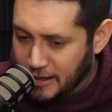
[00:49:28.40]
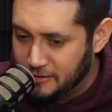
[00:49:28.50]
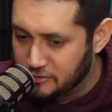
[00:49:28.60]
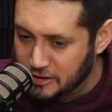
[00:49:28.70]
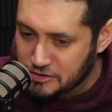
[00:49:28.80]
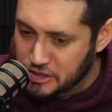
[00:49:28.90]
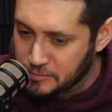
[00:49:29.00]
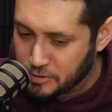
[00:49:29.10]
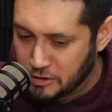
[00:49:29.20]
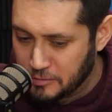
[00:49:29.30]
At Dan
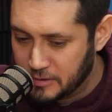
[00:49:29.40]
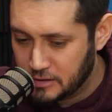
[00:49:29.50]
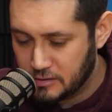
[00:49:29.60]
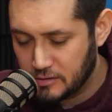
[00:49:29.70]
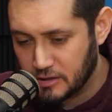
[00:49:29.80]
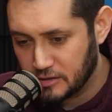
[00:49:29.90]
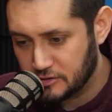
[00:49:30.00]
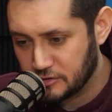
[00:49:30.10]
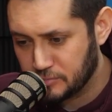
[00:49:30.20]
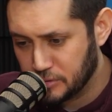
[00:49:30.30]
J. Perlman,
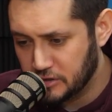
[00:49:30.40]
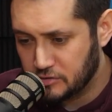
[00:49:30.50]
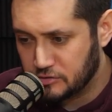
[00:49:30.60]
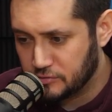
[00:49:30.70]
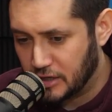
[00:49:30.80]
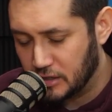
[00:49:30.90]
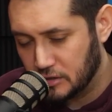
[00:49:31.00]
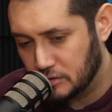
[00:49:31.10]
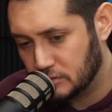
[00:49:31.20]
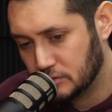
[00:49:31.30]
and just please
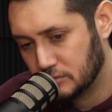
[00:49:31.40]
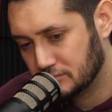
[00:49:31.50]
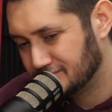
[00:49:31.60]
follow.